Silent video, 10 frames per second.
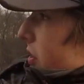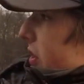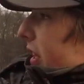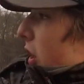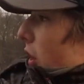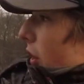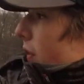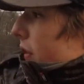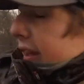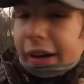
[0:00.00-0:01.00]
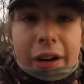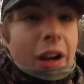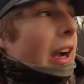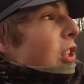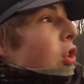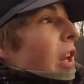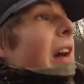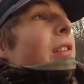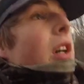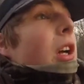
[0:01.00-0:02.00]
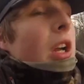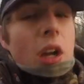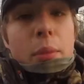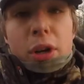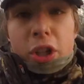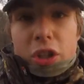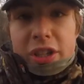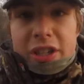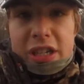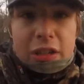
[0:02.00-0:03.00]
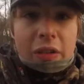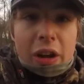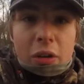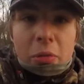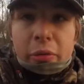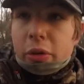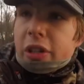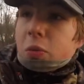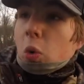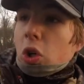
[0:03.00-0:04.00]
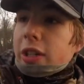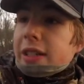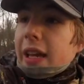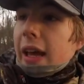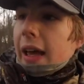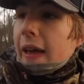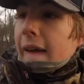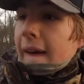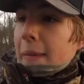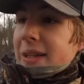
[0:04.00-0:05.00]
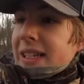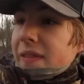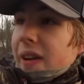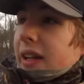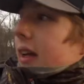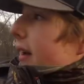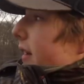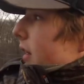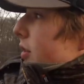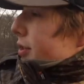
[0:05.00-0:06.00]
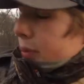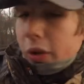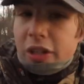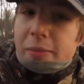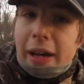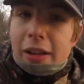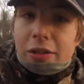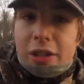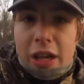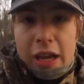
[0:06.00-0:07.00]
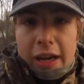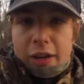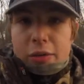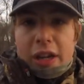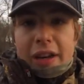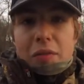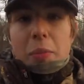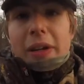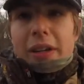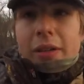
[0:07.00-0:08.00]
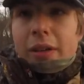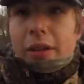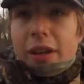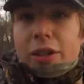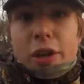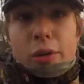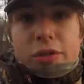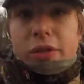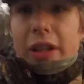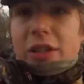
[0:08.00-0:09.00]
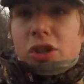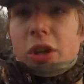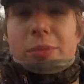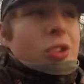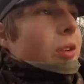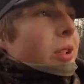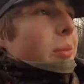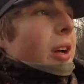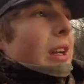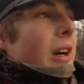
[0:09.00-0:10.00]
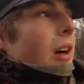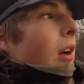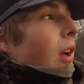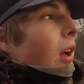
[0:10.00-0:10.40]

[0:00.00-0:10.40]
sneak on over there. I should have a pretty good sneak route up through these woods. I'm gonna see if I can't shoot one of these mallards. I know not everybody condones or likes jump shooting, but uh,